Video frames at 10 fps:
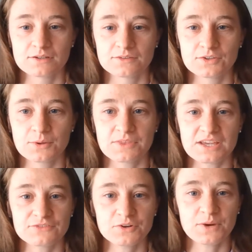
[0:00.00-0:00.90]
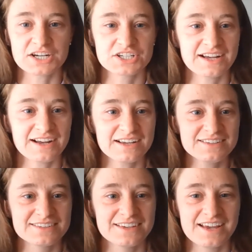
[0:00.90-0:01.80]
So thanks for watching,
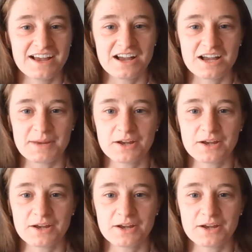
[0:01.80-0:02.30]
guys. I